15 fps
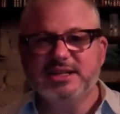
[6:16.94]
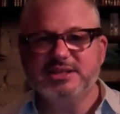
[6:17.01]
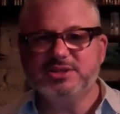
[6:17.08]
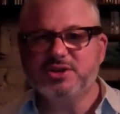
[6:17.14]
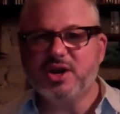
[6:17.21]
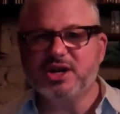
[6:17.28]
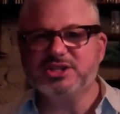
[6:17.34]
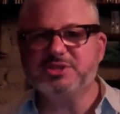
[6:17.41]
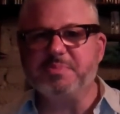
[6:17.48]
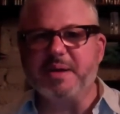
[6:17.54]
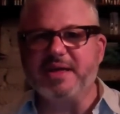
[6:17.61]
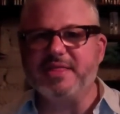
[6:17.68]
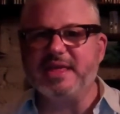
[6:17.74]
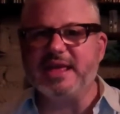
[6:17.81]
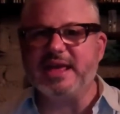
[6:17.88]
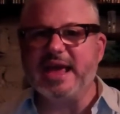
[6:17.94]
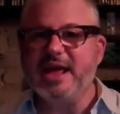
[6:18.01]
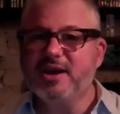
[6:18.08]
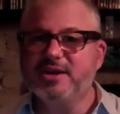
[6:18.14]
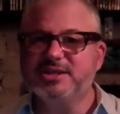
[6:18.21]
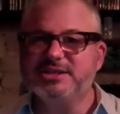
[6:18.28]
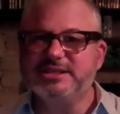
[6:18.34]
costs, by the
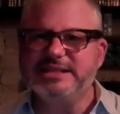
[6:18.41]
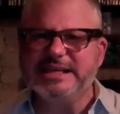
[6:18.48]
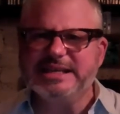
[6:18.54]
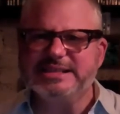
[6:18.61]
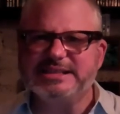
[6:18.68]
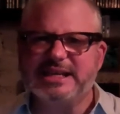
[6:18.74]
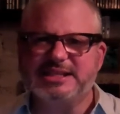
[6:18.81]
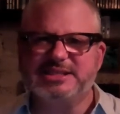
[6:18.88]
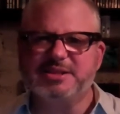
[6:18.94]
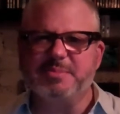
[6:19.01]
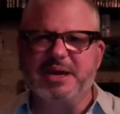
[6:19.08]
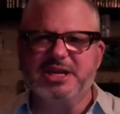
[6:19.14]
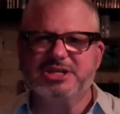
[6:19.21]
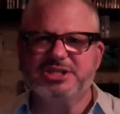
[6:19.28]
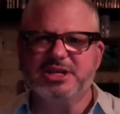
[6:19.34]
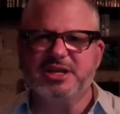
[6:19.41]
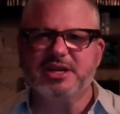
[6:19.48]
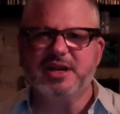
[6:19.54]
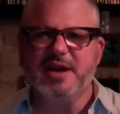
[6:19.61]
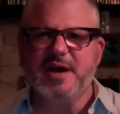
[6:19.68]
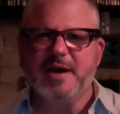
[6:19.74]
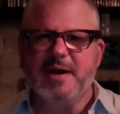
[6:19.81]
NRC's estimation,
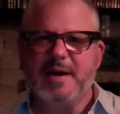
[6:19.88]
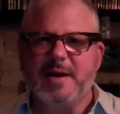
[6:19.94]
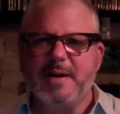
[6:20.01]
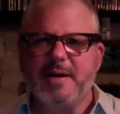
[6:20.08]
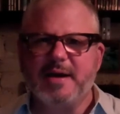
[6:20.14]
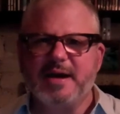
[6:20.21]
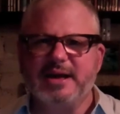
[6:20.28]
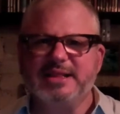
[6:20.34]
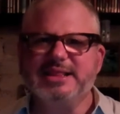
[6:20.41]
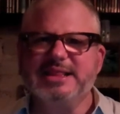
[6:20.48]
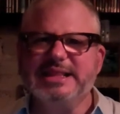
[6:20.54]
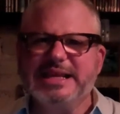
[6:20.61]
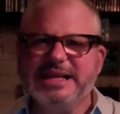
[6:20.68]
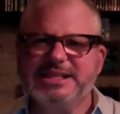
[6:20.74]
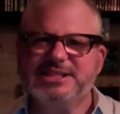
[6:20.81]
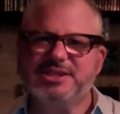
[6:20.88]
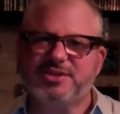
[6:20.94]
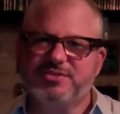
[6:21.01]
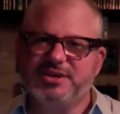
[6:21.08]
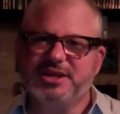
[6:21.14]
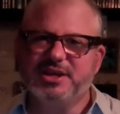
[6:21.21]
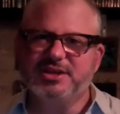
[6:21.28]
at least
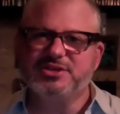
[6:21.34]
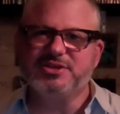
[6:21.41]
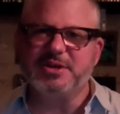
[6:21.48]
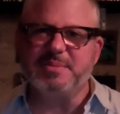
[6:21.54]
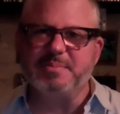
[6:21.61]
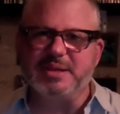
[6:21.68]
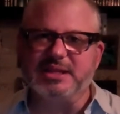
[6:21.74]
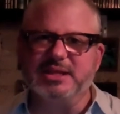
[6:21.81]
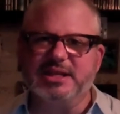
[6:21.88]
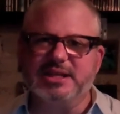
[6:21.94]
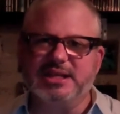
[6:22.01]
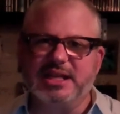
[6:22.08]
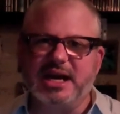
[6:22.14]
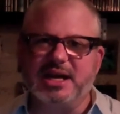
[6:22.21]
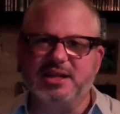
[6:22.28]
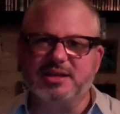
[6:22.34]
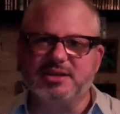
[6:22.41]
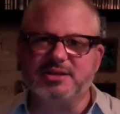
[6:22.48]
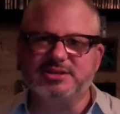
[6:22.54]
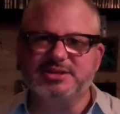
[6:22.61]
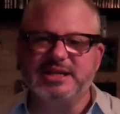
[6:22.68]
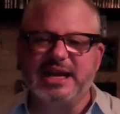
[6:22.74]
$300 million,
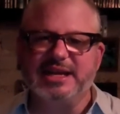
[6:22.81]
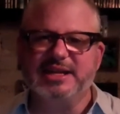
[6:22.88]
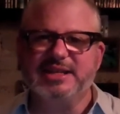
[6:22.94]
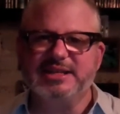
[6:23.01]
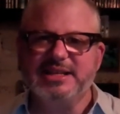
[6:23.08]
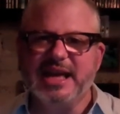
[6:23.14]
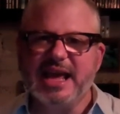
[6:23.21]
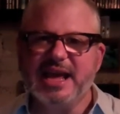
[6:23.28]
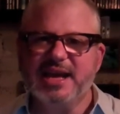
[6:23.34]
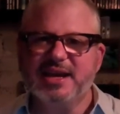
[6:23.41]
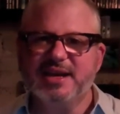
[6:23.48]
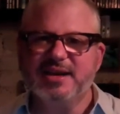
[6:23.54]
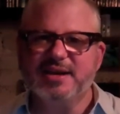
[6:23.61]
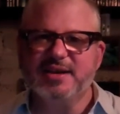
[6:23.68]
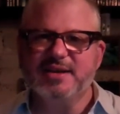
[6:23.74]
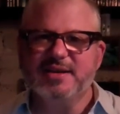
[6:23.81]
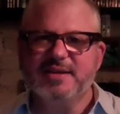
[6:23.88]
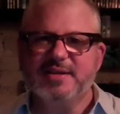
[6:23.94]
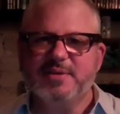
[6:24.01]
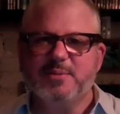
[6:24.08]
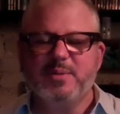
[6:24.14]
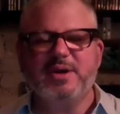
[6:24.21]
and can take,
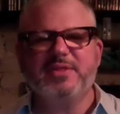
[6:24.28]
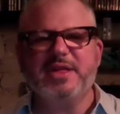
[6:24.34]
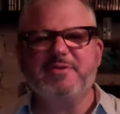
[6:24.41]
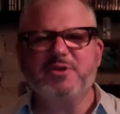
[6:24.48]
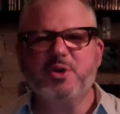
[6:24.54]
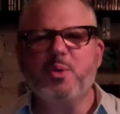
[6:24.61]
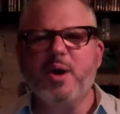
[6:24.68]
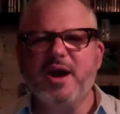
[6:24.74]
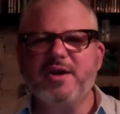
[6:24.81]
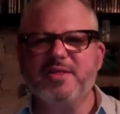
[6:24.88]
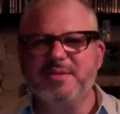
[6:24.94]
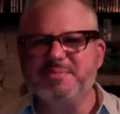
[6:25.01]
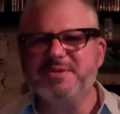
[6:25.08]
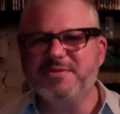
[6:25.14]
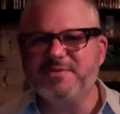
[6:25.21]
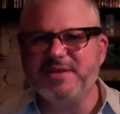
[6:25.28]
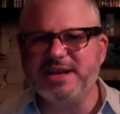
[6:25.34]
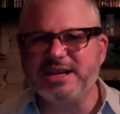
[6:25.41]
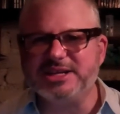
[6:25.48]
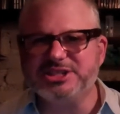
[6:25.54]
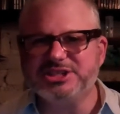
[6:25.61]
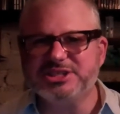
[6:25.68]
well, they require them to
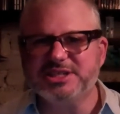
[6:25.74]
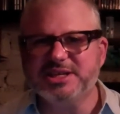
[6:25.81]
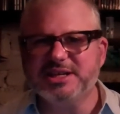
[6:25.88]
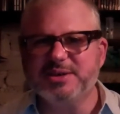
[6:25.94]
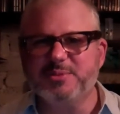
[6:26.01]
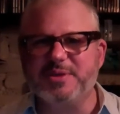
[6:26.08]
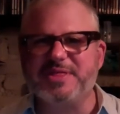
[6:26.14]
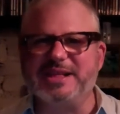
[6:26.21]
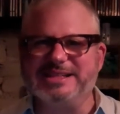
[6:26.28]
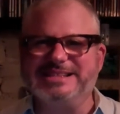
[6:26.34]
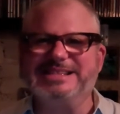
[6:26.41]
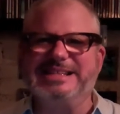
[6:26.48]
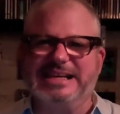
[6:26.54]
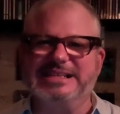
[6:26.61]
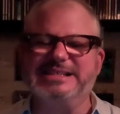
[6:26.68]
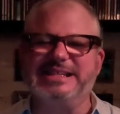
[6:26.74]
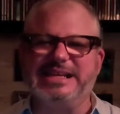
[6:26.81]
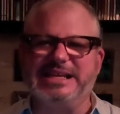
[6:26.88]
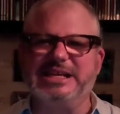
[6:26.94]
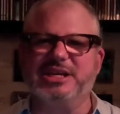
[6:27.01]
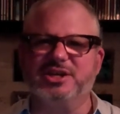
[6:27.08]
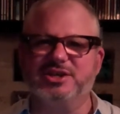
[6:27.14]
finish within 60
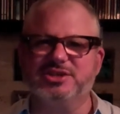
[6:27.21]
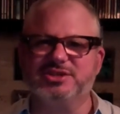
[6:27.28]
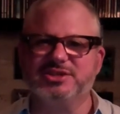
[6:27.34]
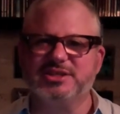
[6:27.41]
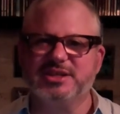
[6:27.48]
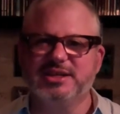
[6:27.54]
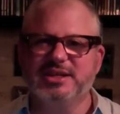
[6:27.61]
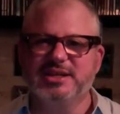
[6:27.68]
years.